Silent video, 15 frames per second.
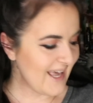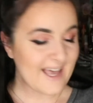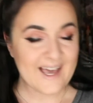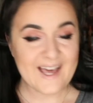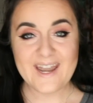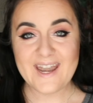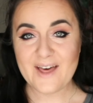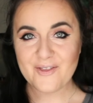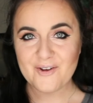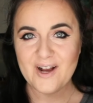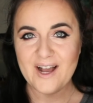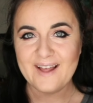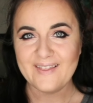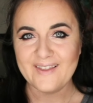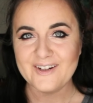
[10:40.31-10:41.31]
another
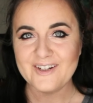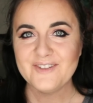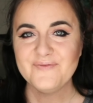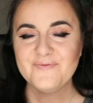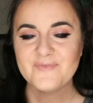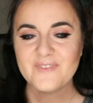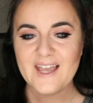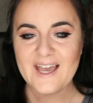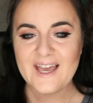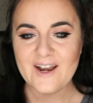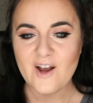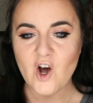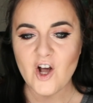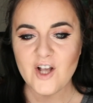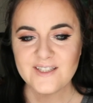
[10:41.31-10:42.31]
highlighter, and
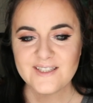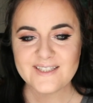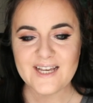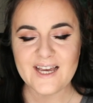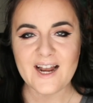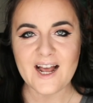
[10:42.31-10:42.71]
on set